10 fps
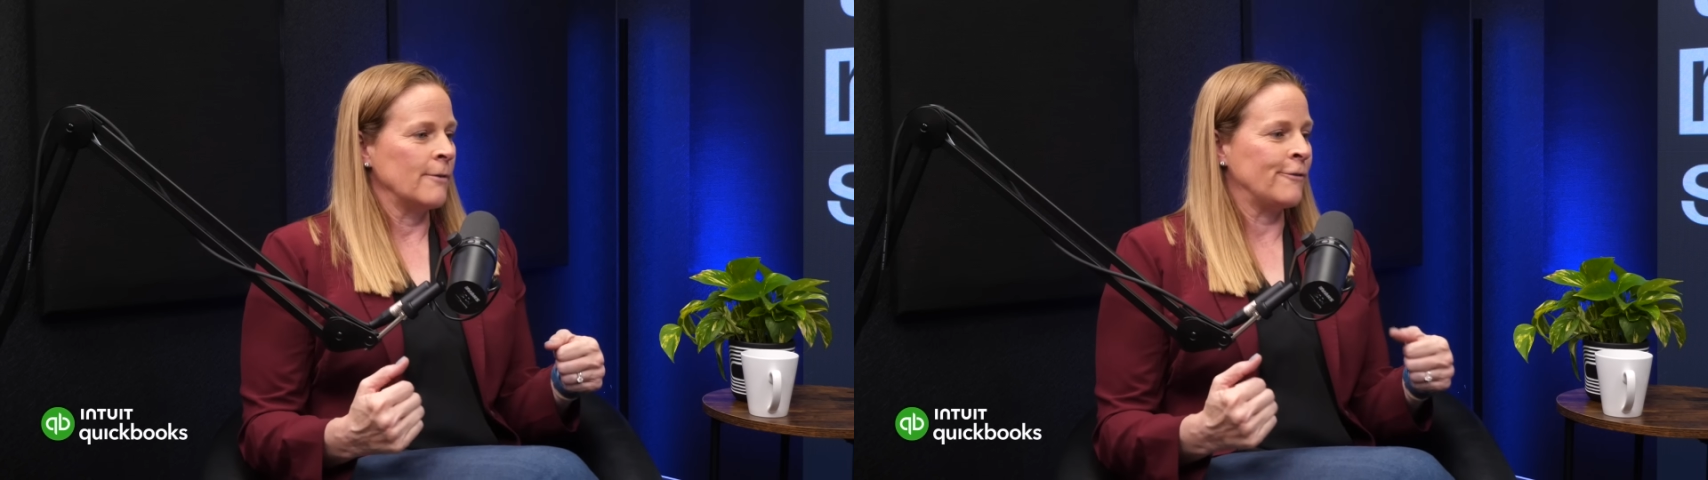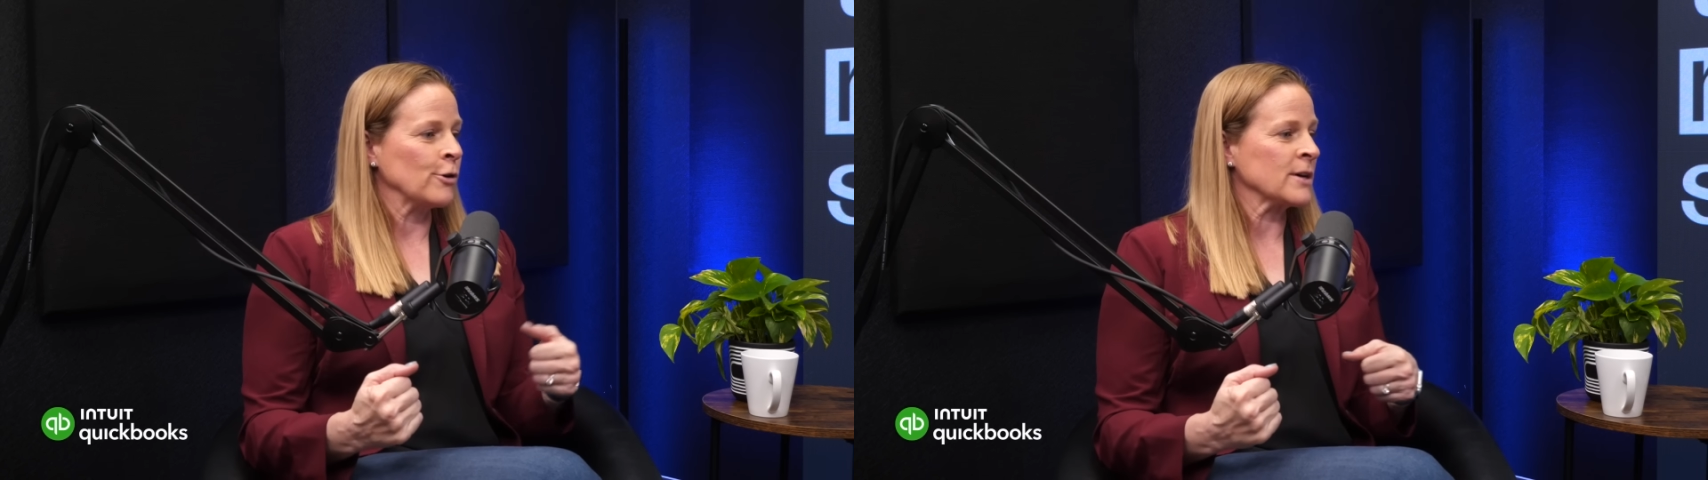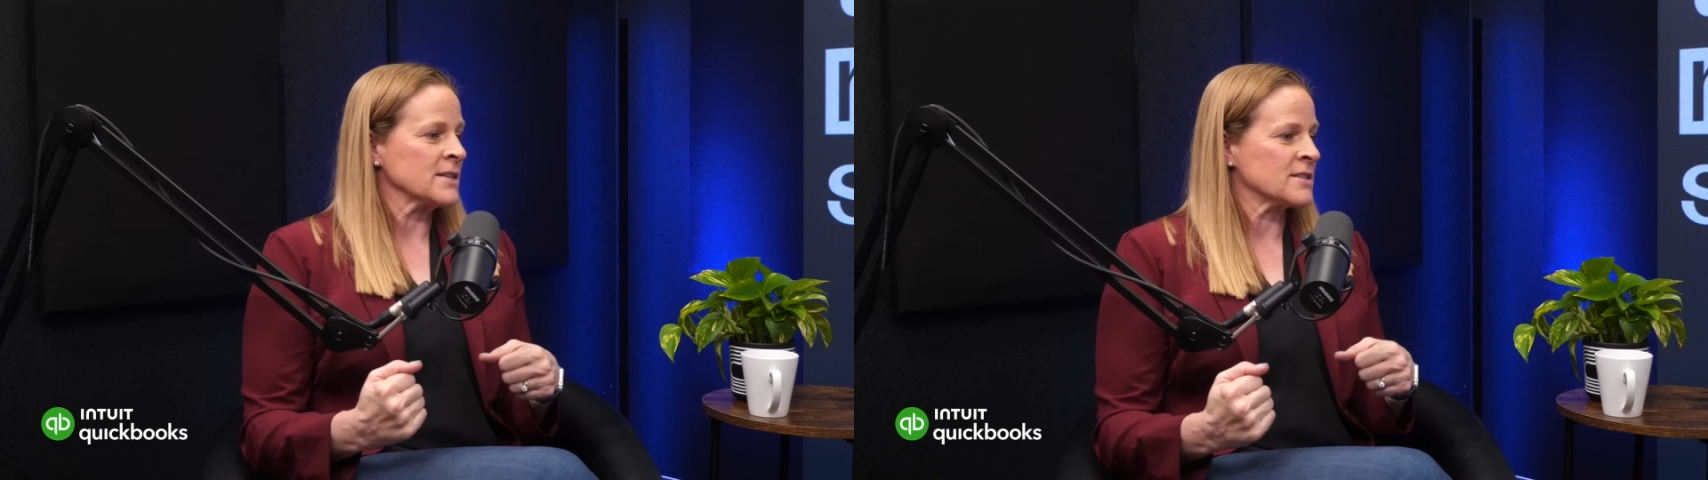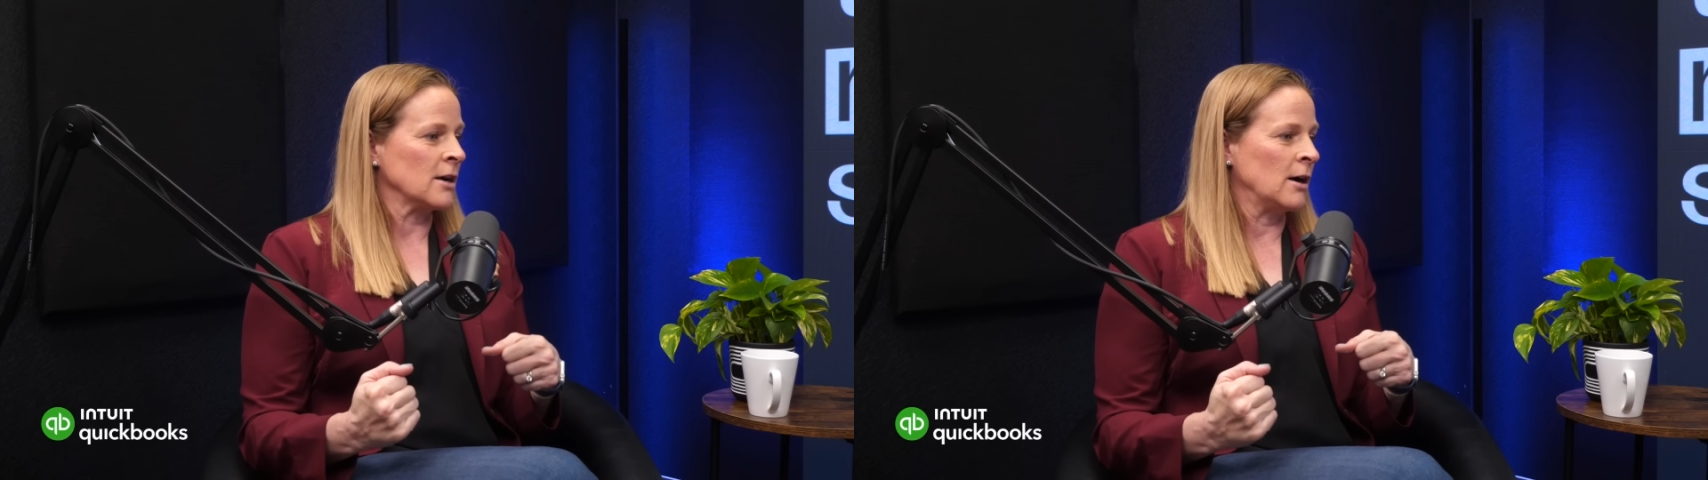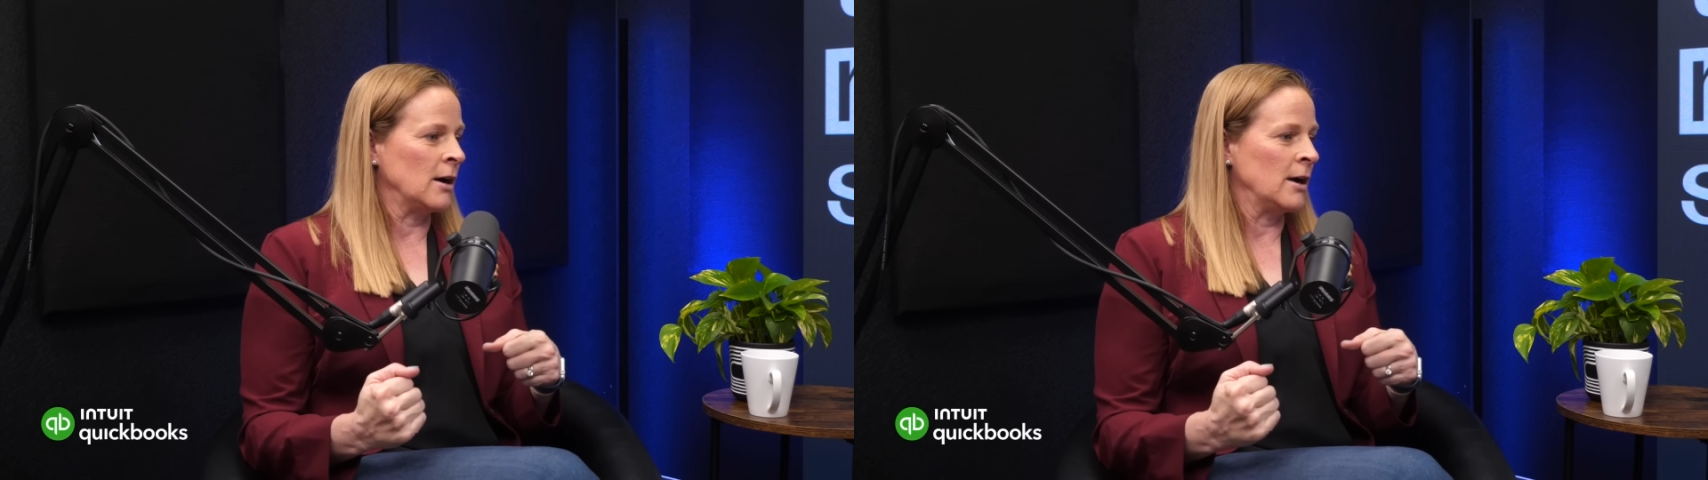focused
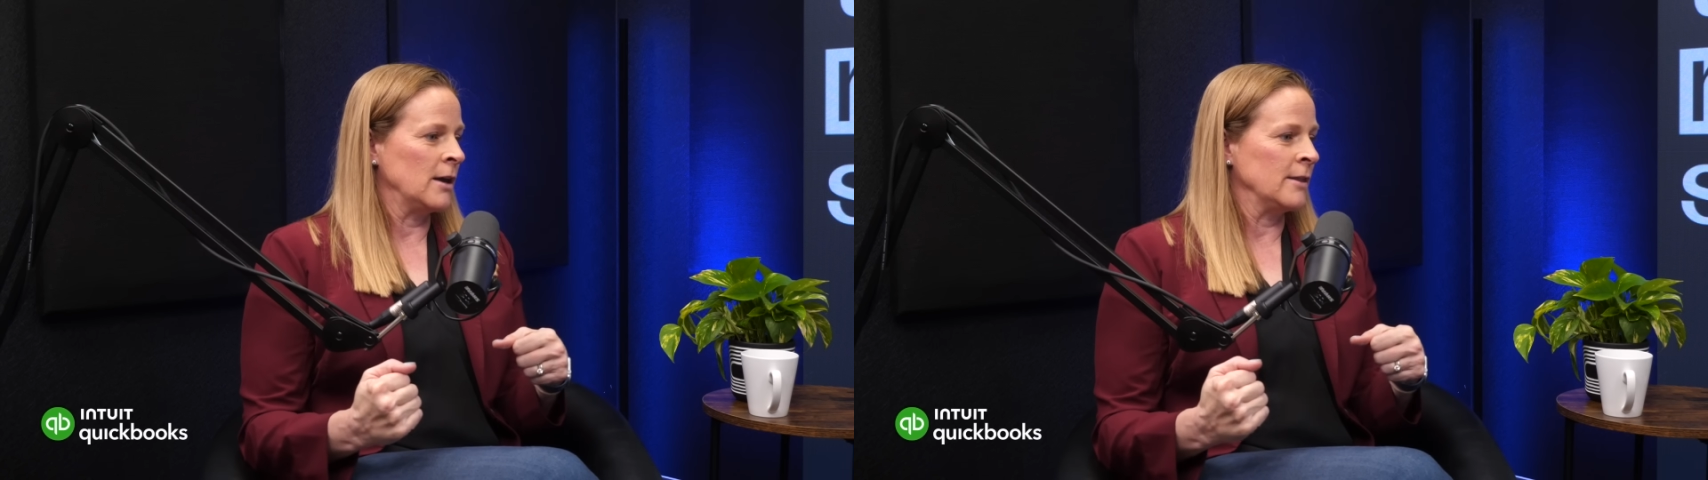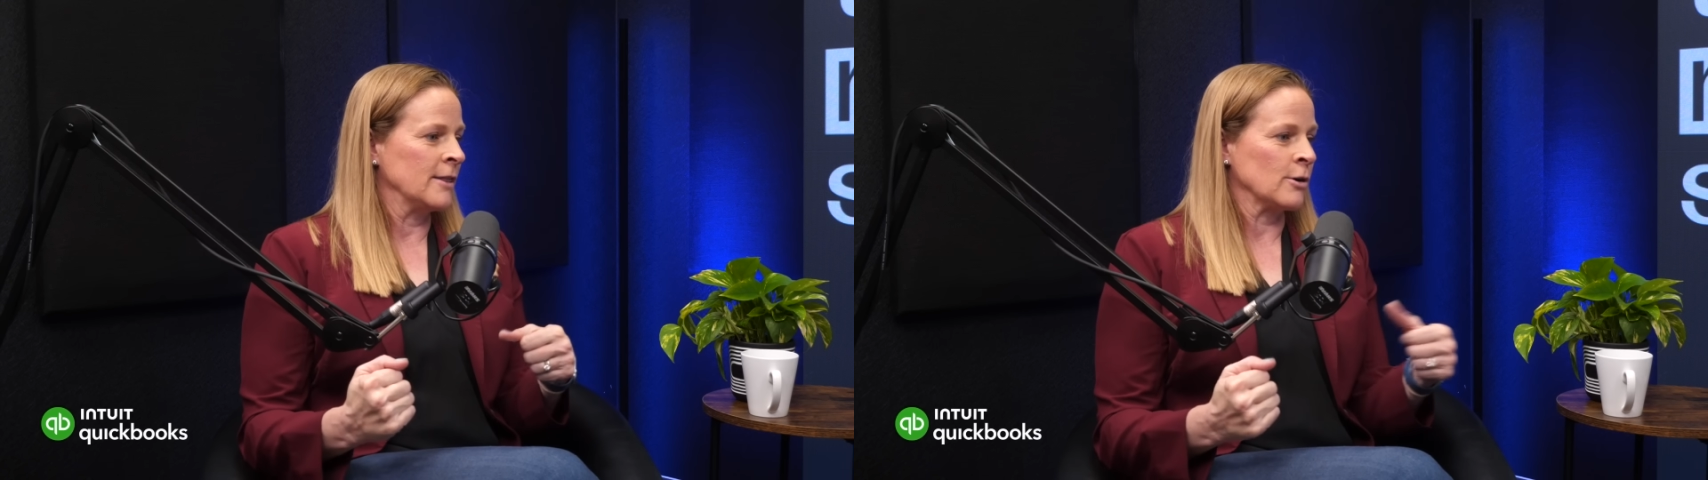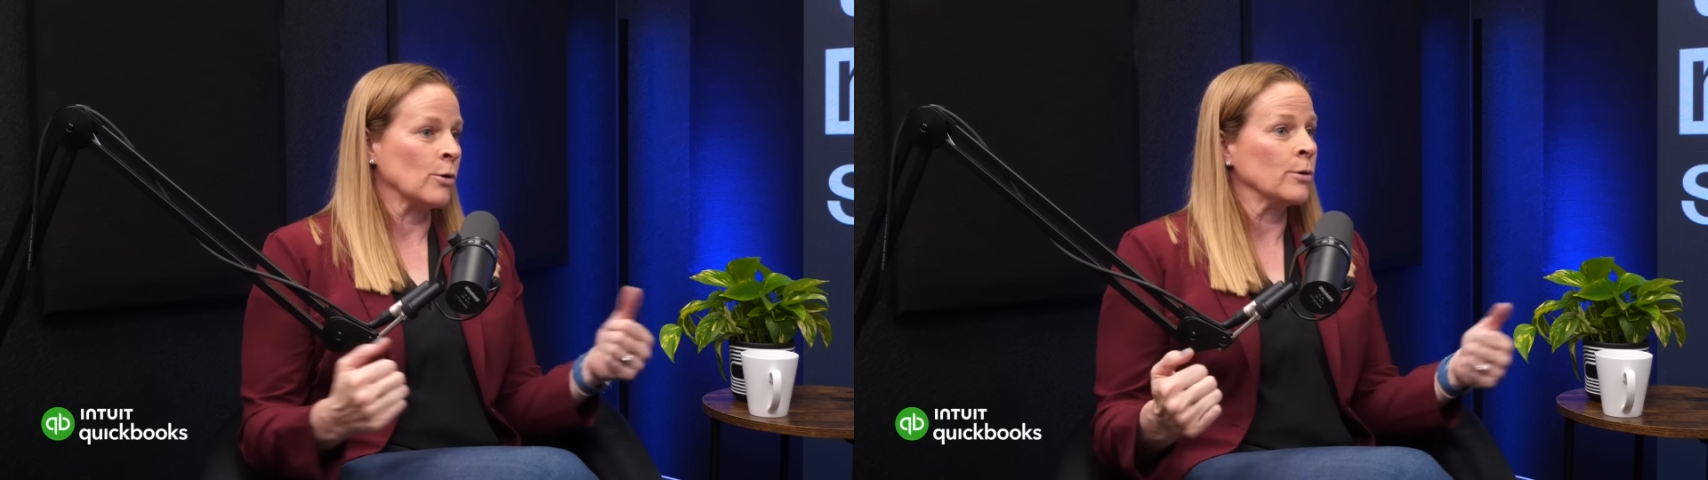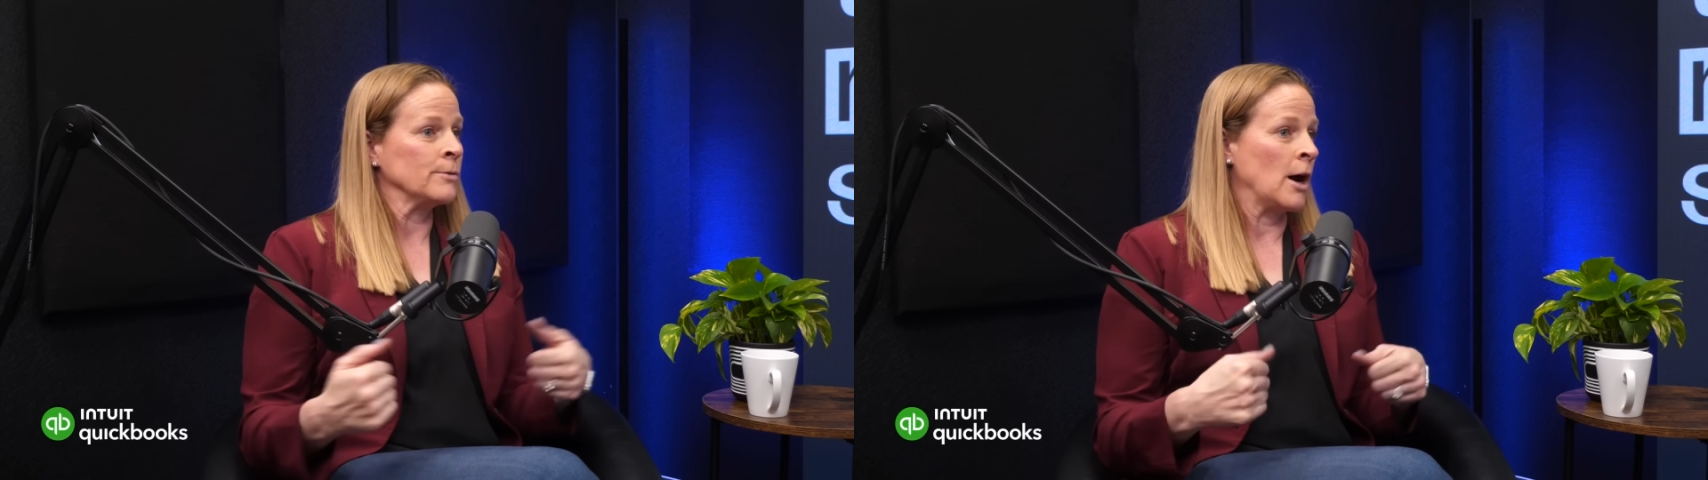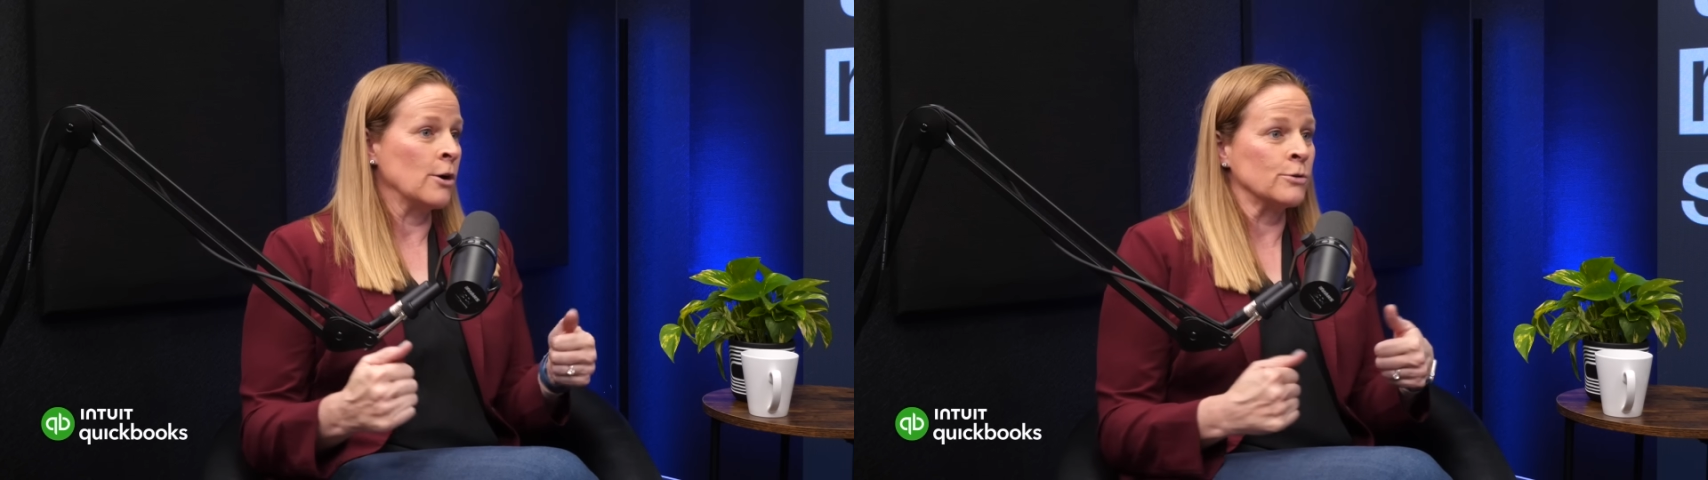on their
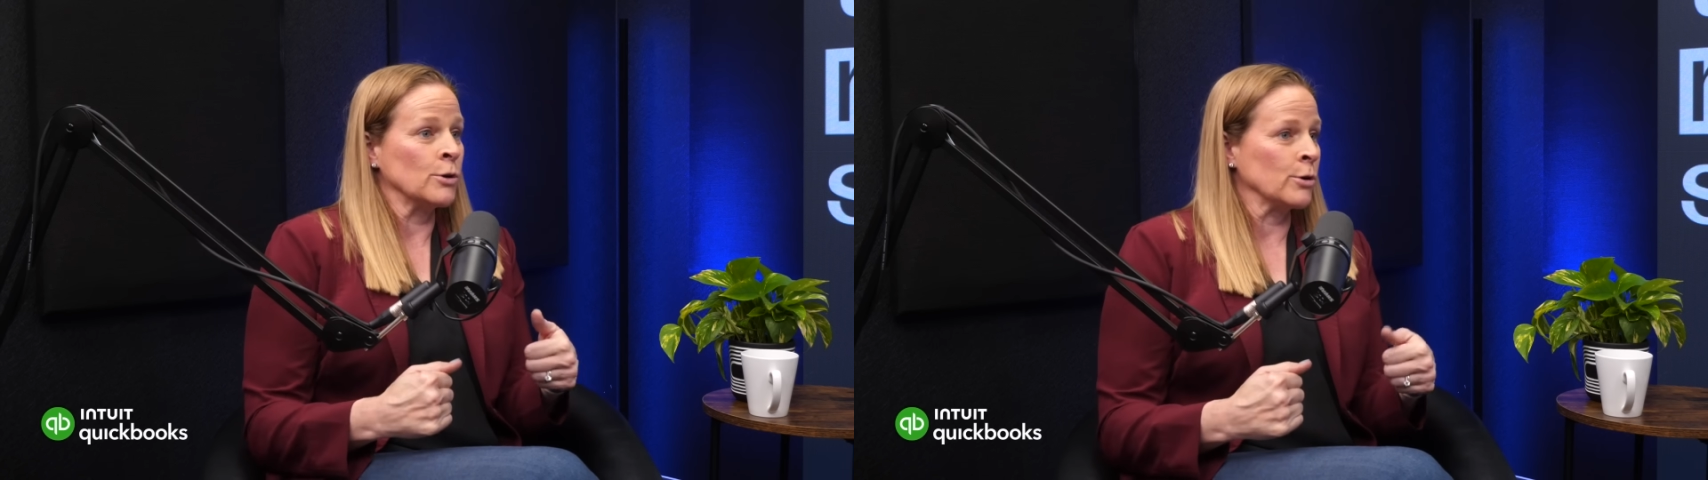own